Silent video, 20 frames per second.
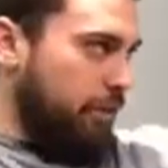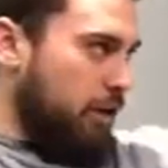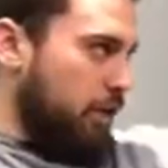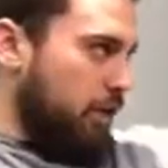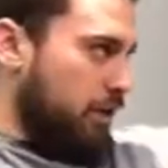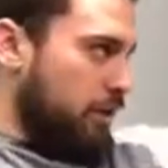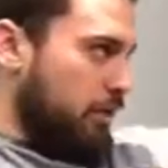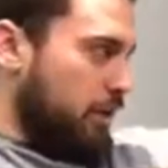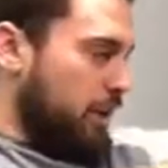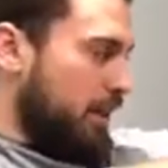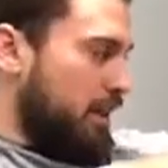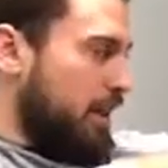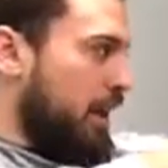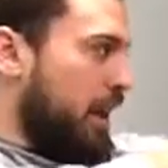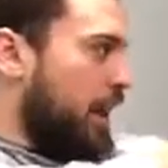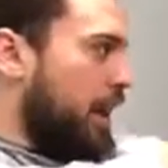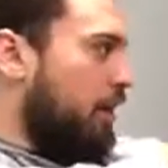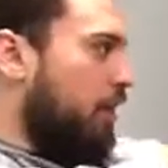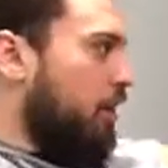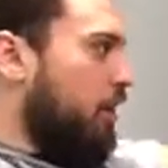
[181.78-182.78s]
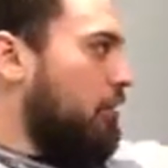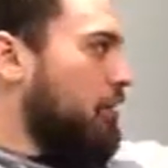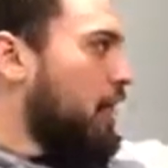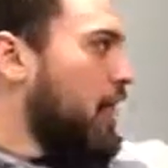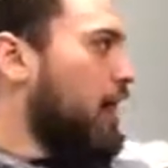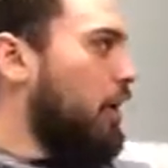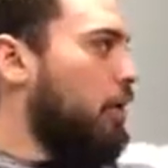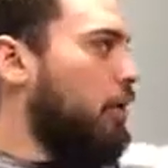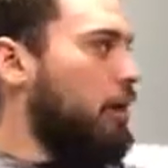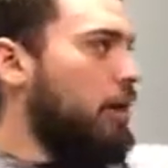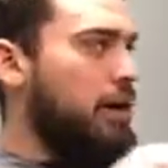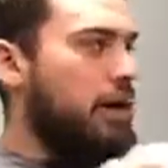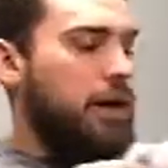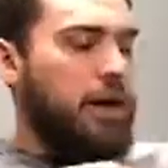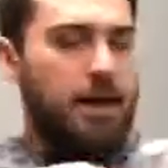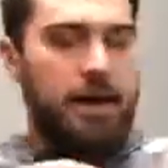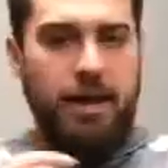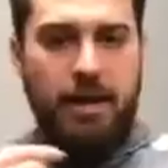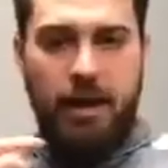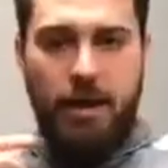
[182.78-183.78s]
following that arm out,
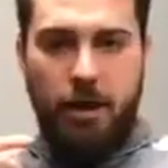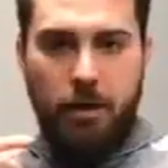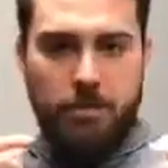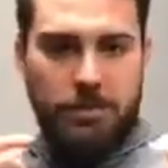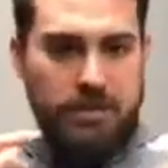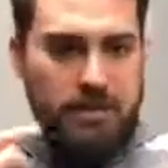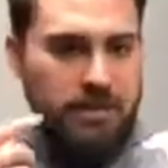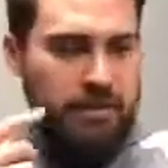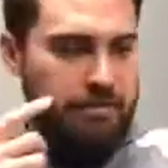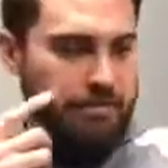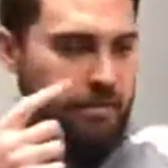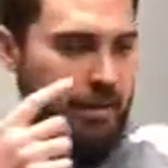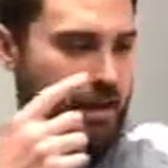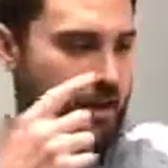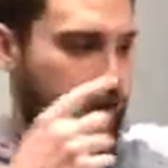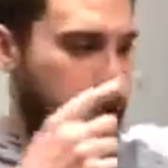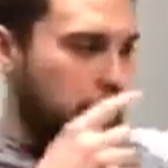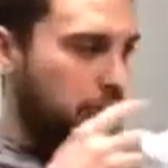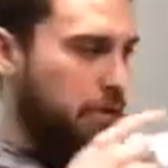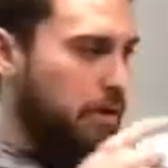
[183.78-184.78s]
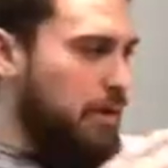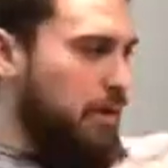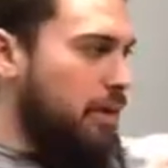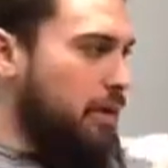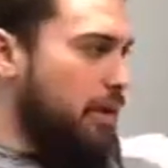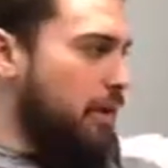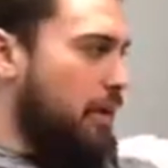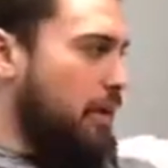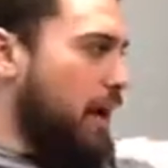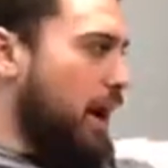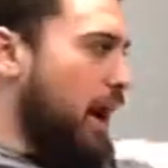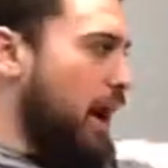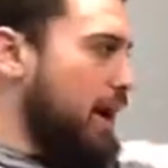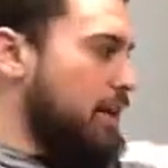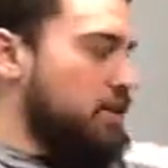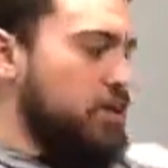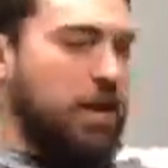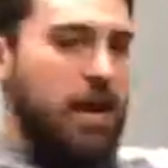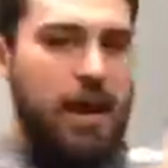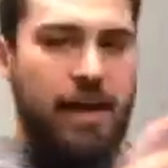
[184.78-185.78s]
and it helps develop eye
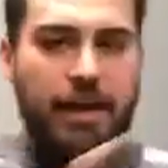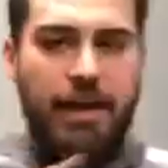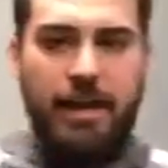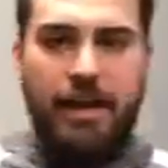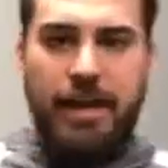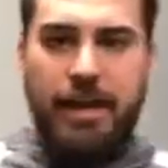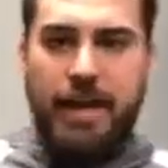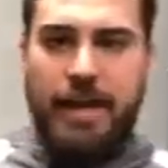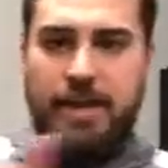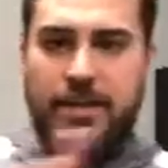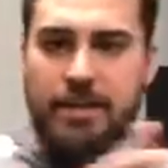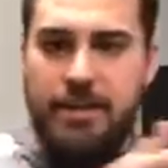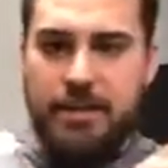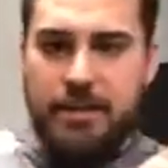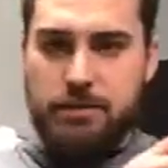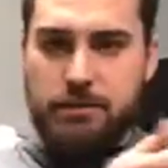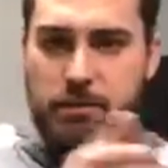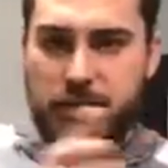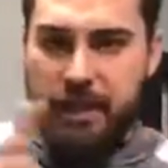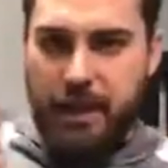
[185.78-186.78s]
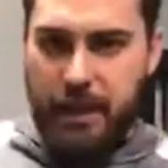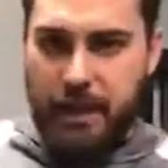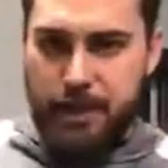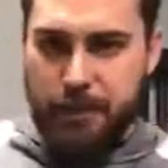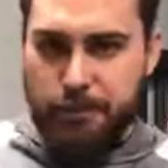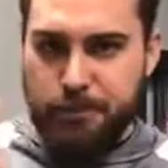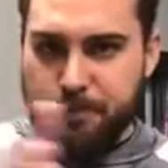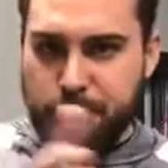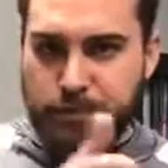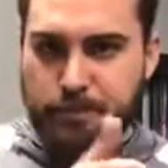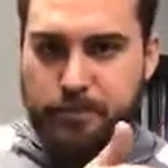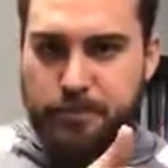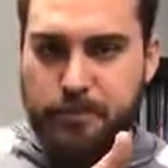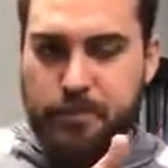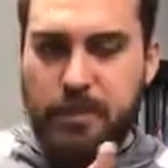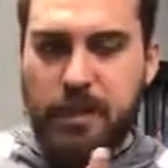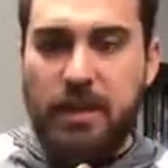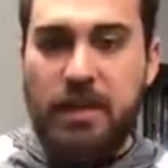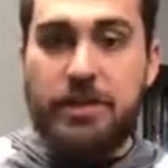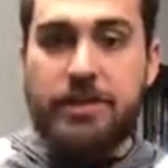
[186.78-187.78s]
tracking in this plane.
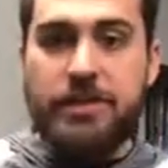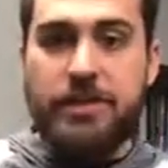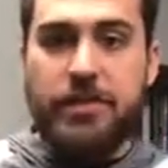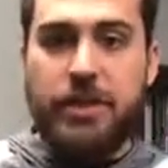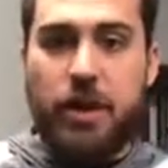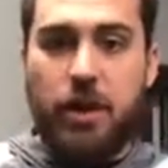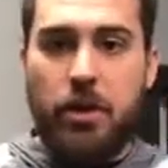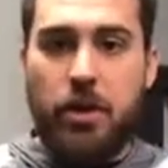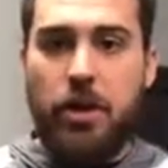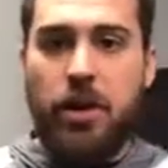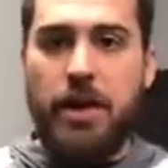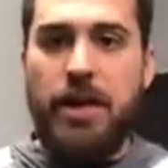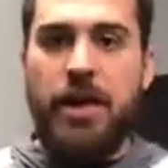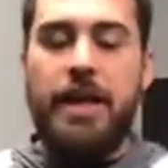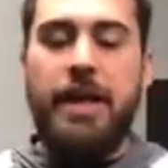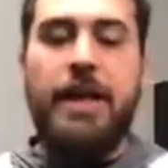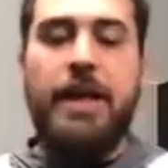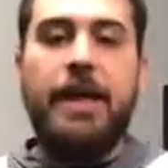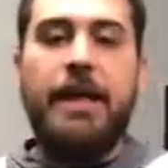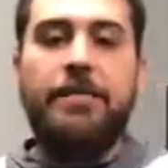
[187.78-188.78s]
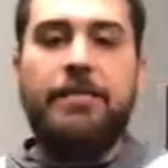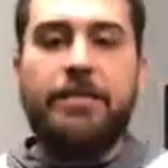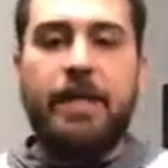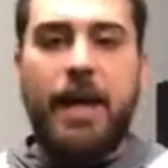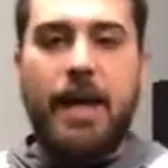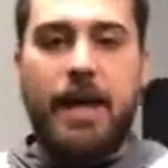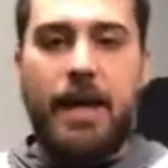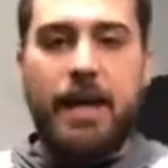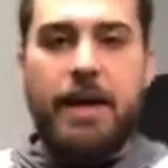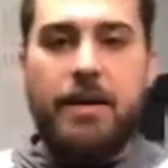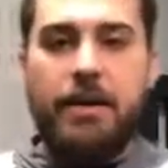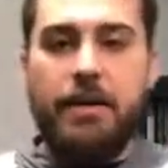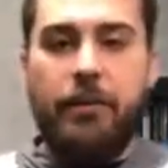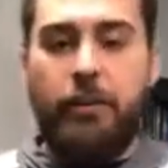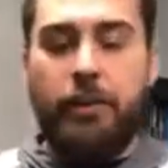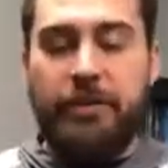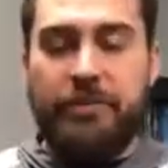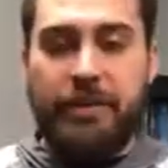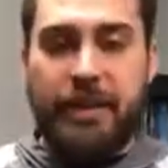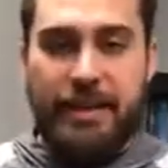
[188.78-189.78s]
So if that
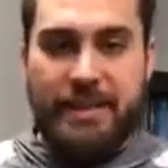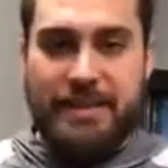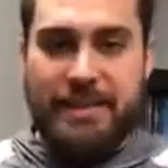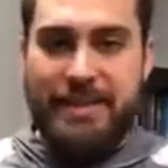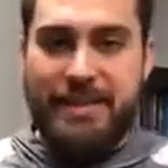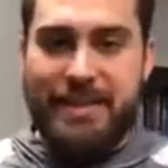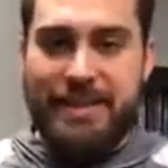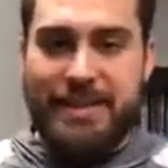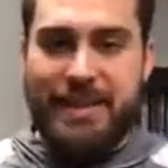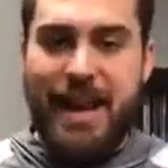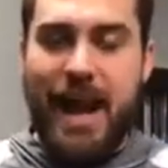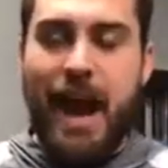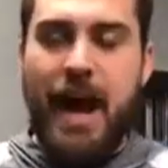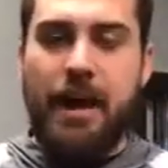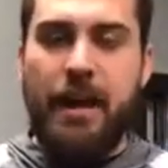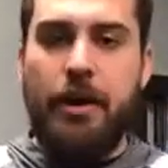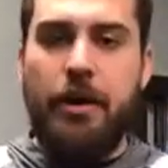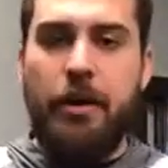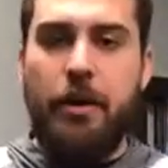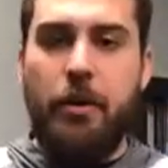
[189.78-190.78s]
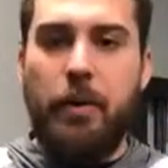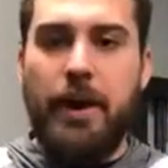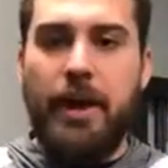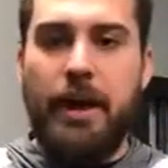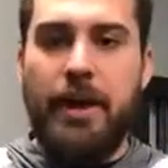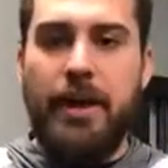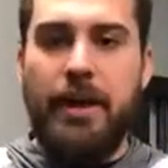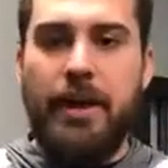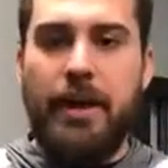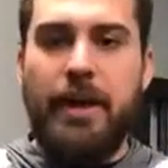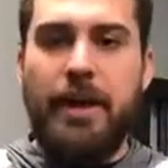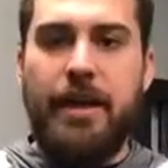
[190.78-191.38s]
reflex does not go away,